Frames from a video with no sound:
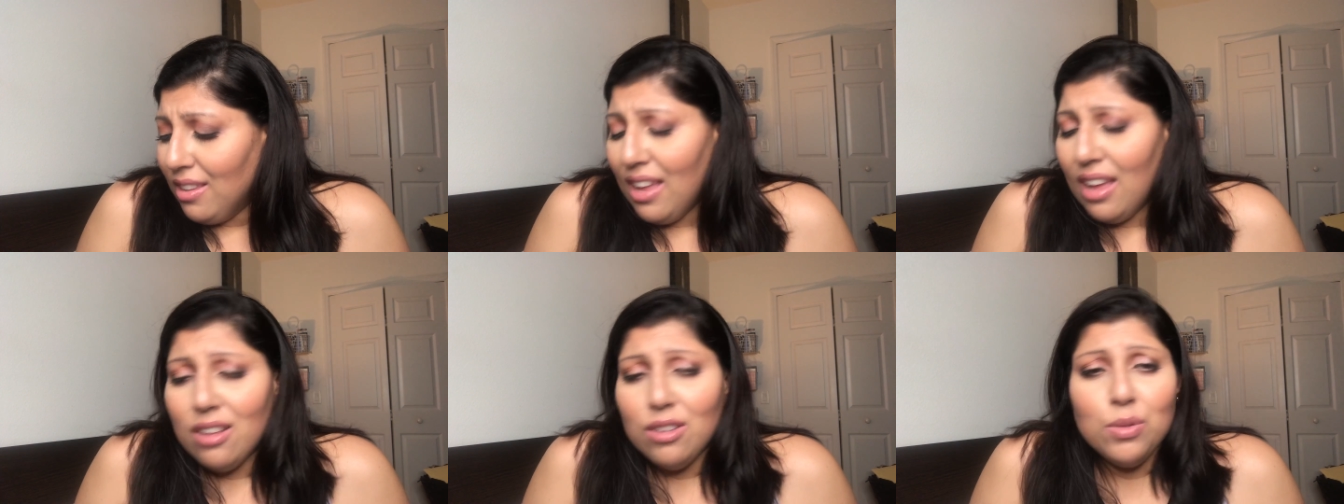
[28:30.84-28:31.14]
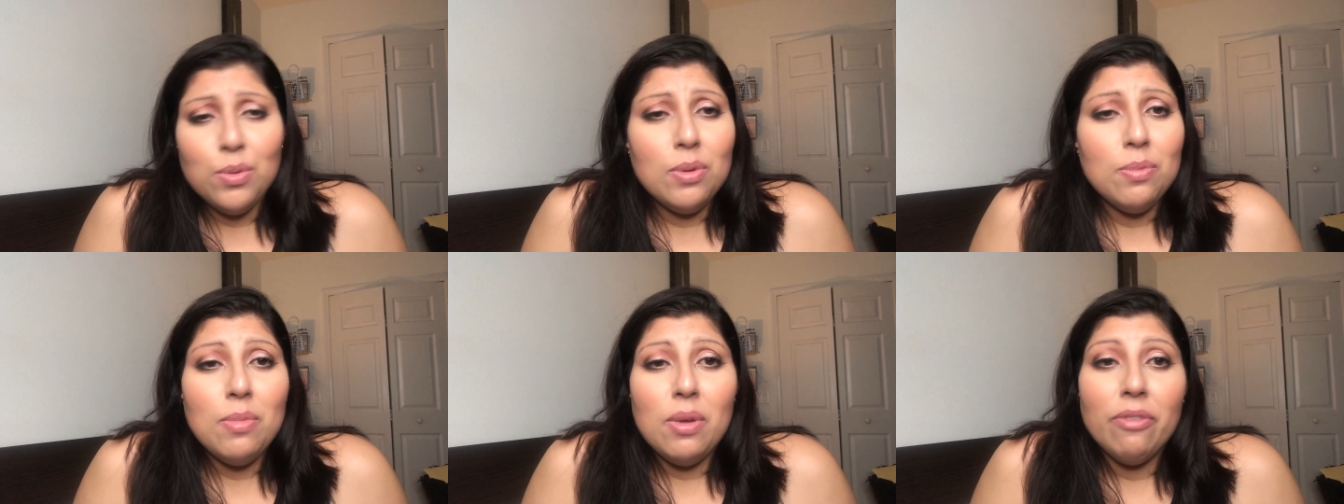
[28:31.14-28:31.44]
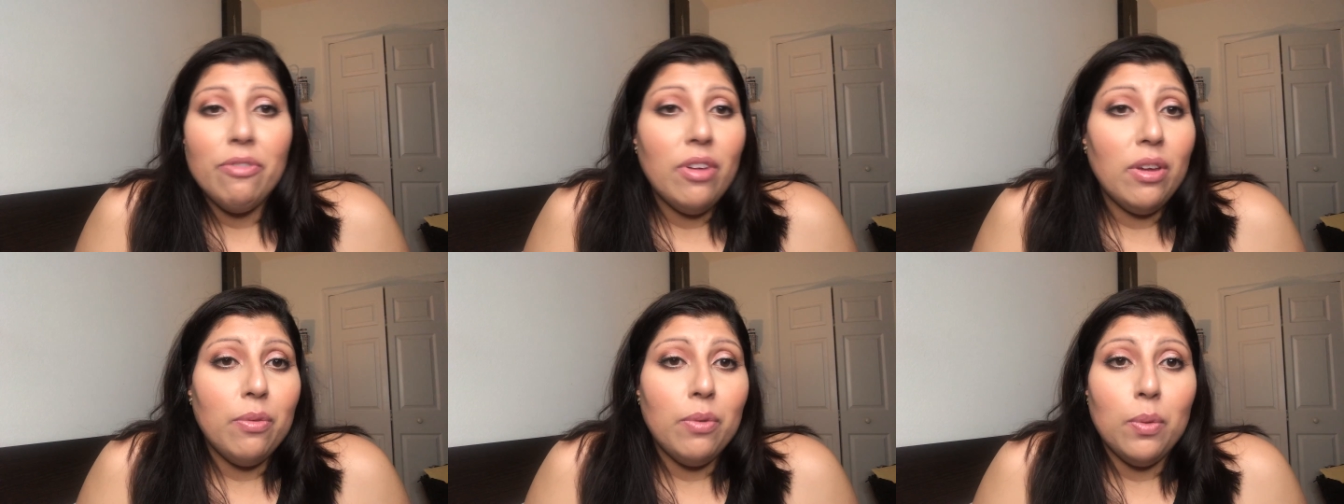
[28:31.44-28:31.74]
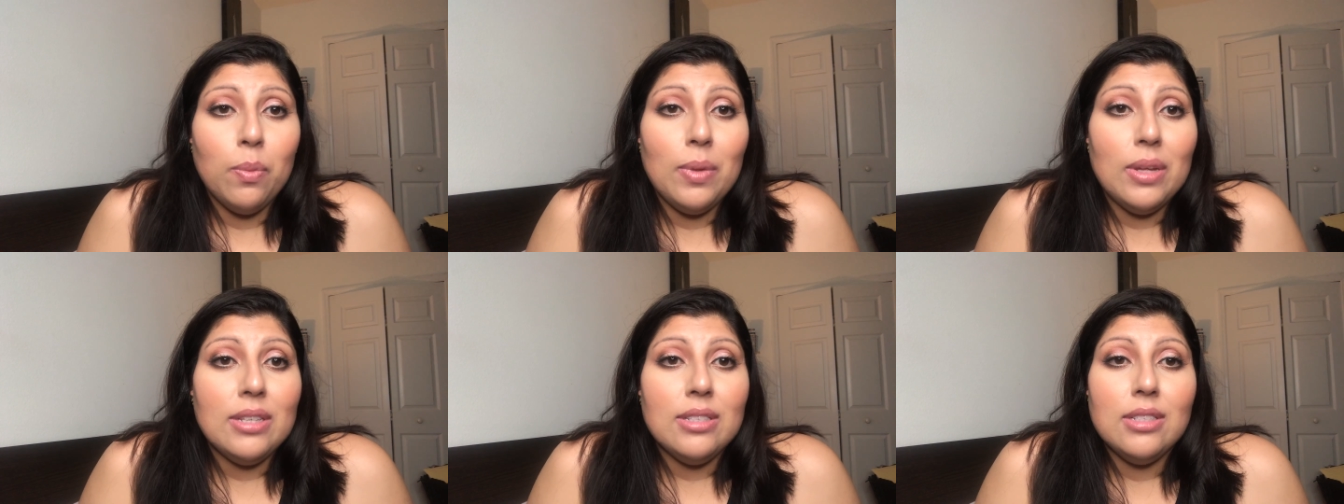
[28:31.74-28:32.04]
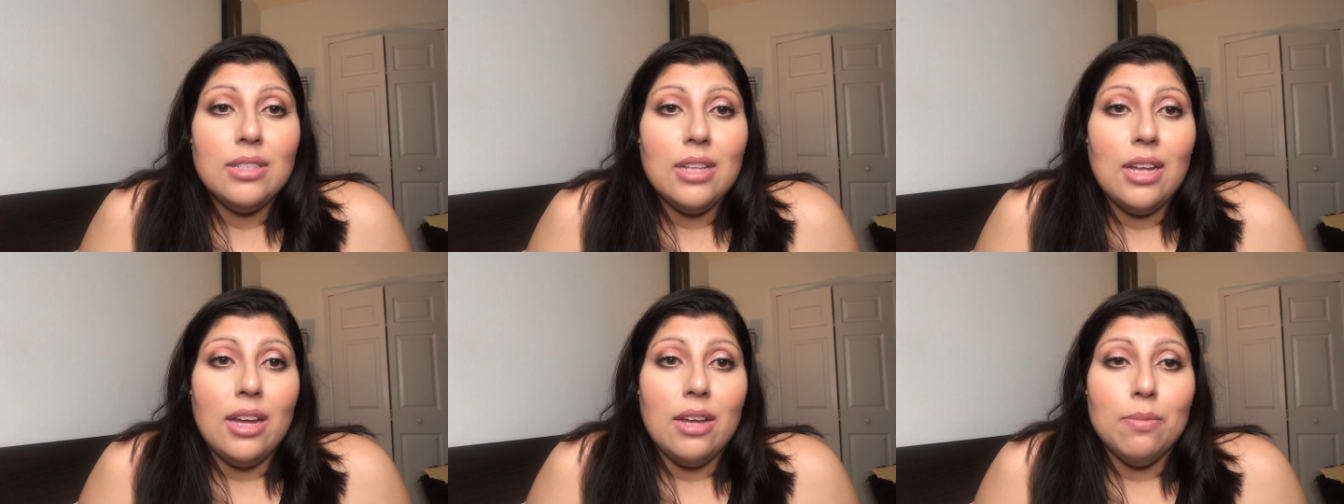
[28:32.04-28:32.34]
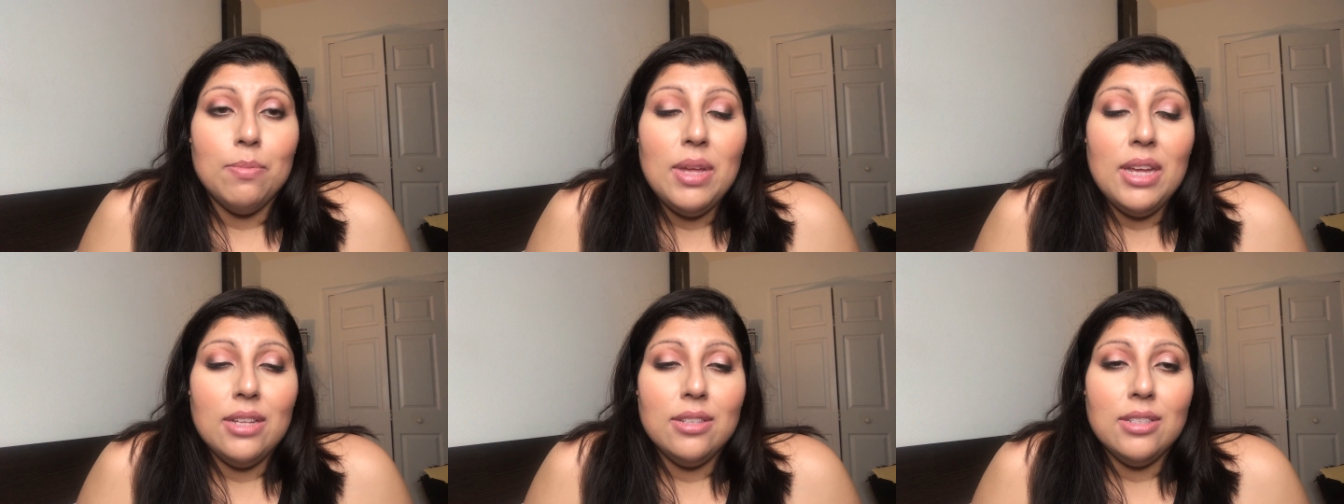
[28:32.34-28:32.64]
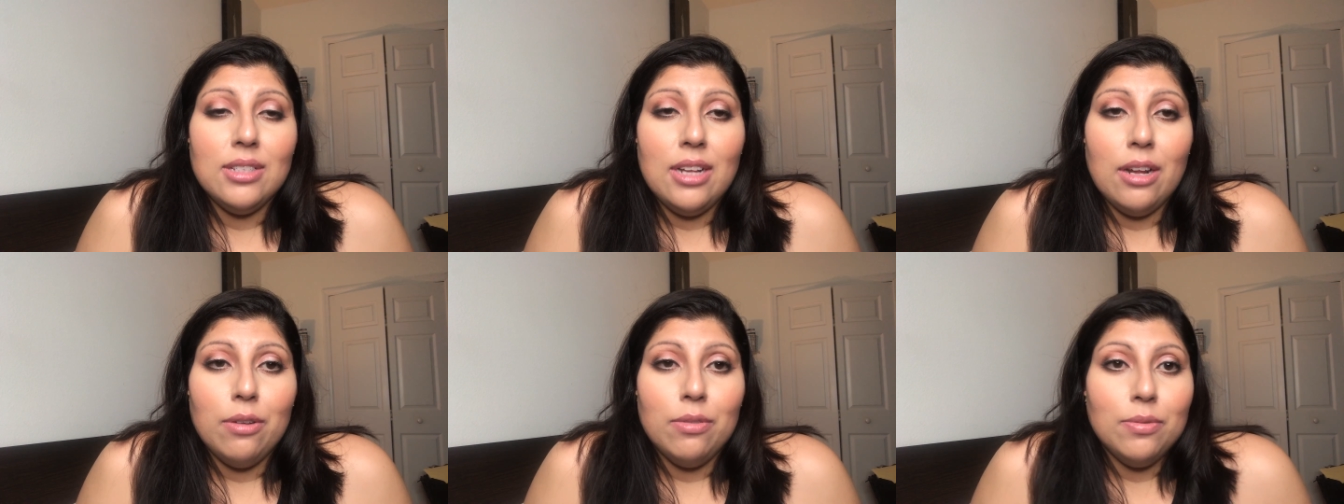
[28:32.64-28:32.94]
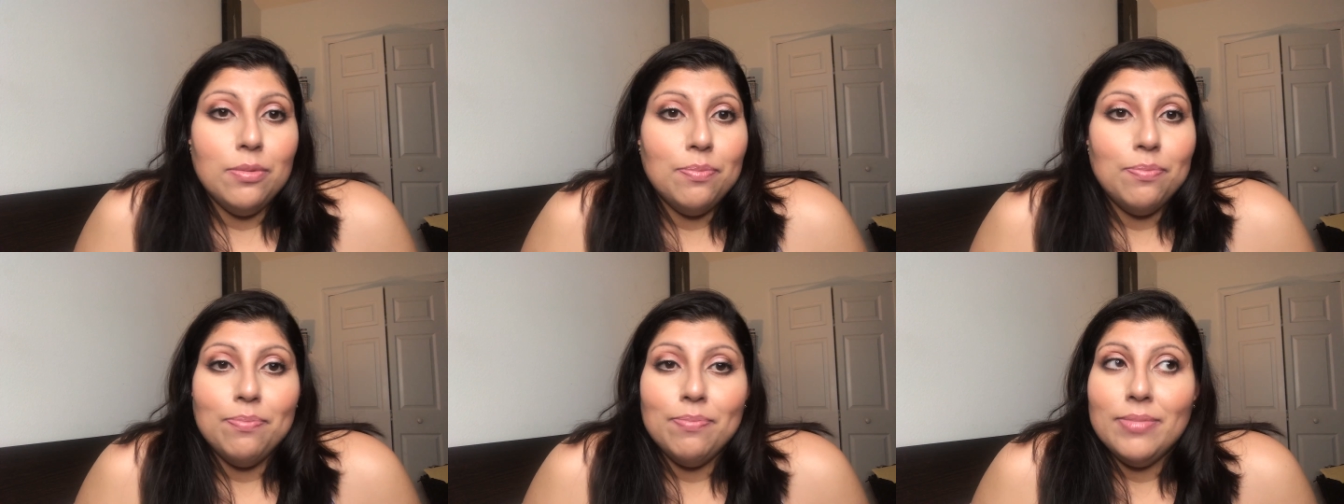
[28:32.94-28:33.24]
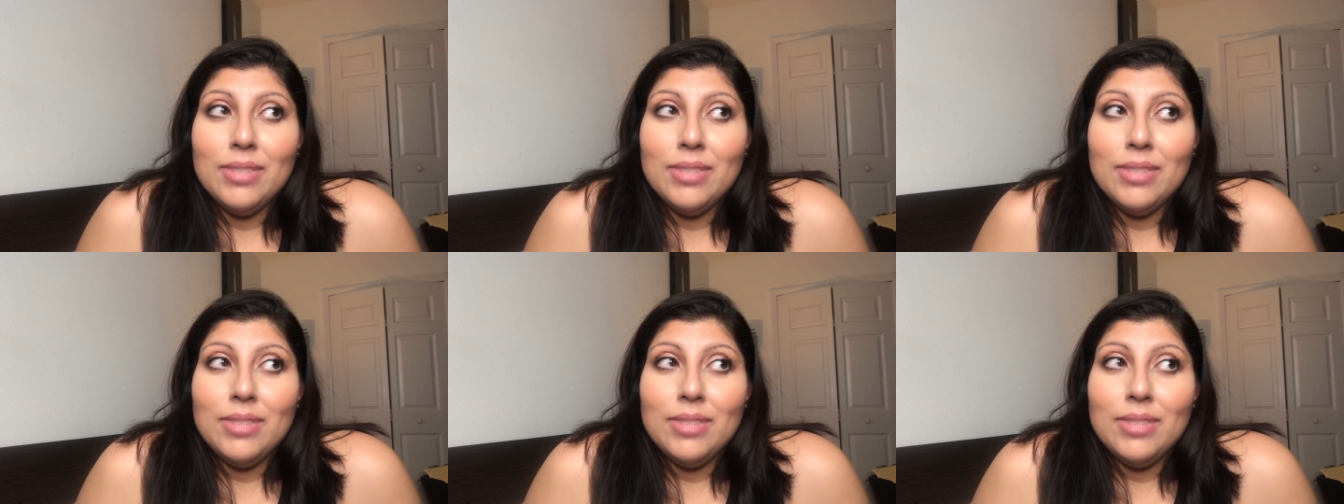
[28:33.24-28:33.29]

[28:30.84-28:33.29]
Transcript: Yeah, it's one of my favorite ones. Hands down,